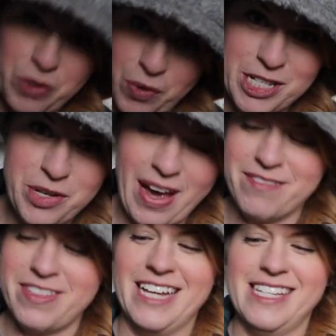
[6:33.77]
So once you
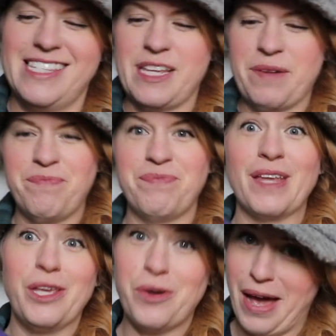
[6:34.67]
have this,
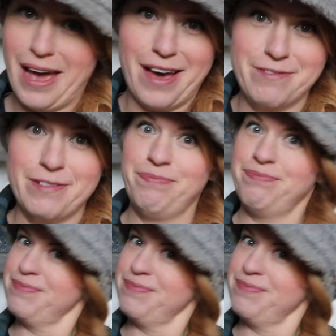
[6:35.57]
you have